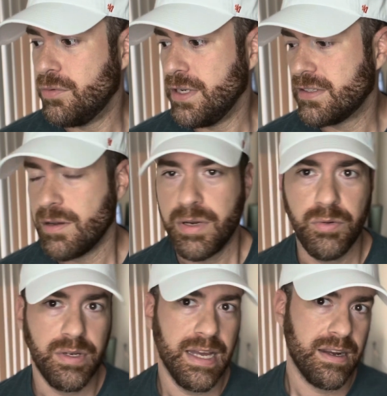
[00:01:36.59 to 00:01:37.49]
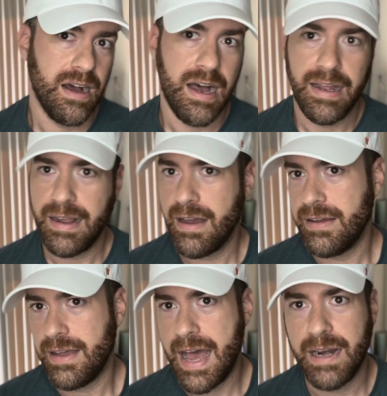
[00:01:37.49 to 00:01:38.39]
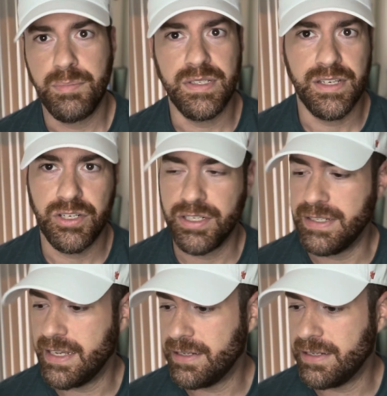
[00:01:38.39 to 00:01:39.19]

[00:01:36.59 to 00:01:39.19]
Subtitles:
somebody would get caught out of position,